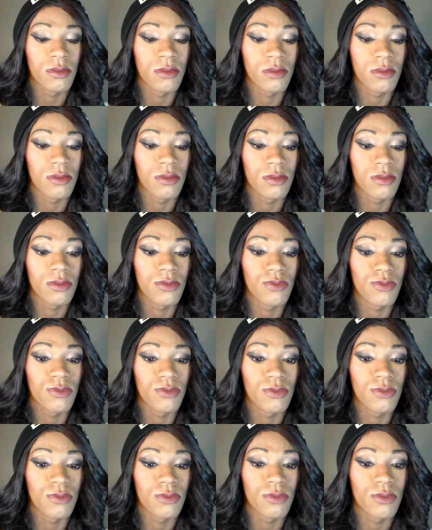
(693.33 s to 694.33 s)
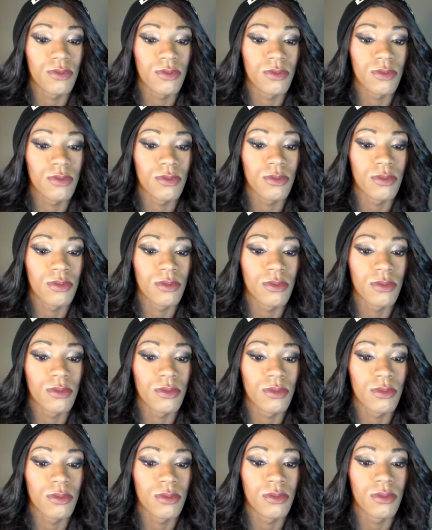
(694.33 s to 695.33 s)

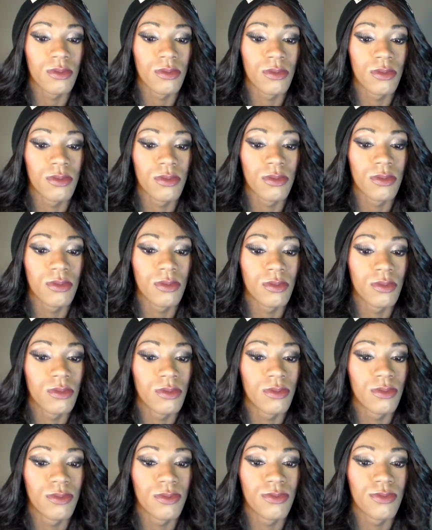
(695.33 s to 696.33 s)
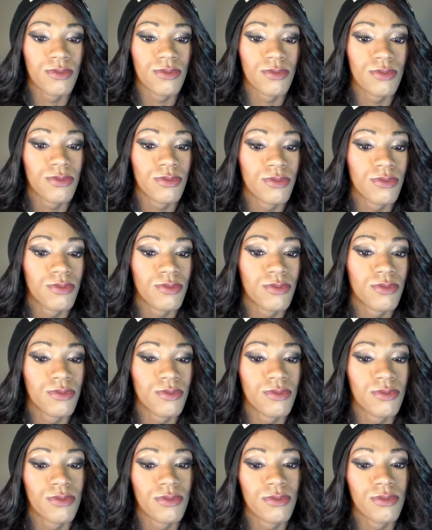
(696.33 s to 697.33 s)

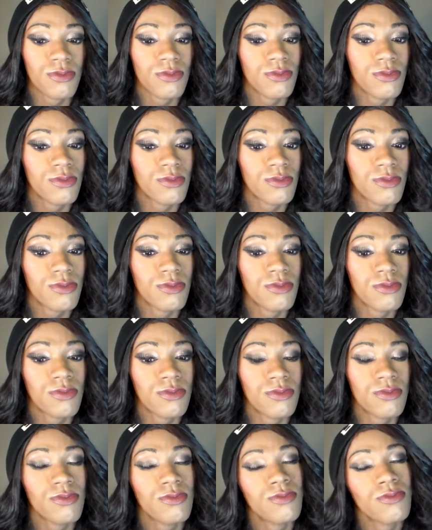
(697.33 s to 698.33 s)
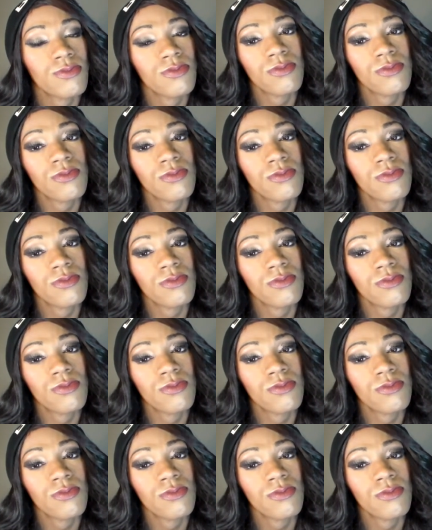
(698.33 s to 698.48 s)
(no one is talking)